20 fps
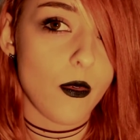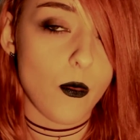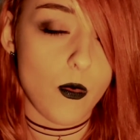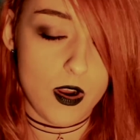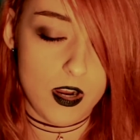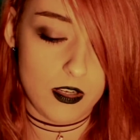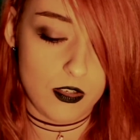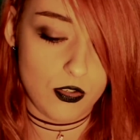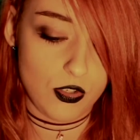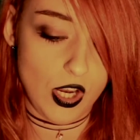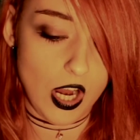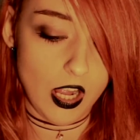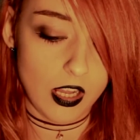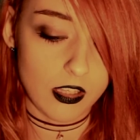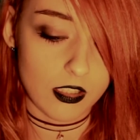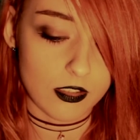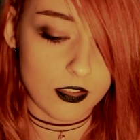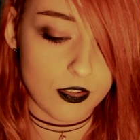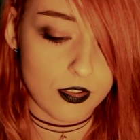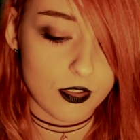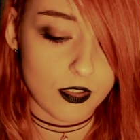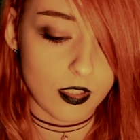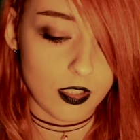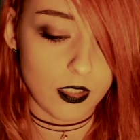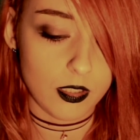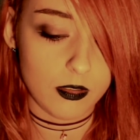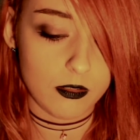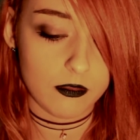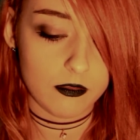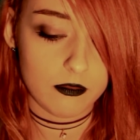Or challenge
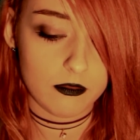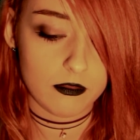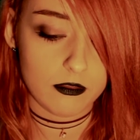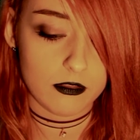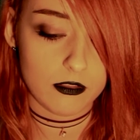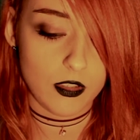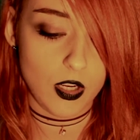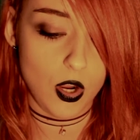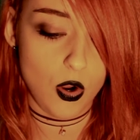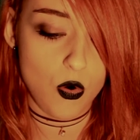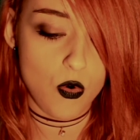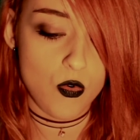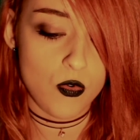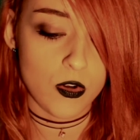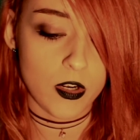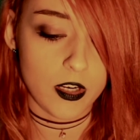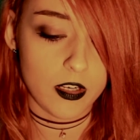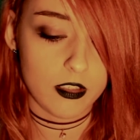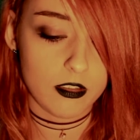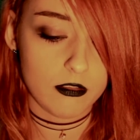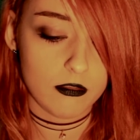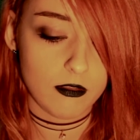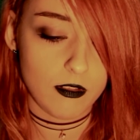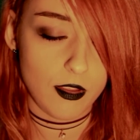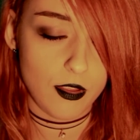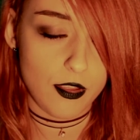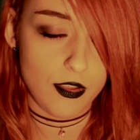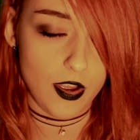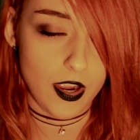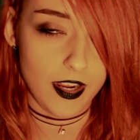or own
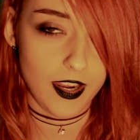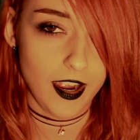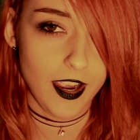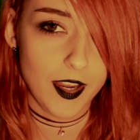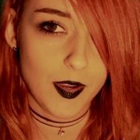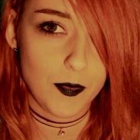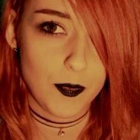thigh-high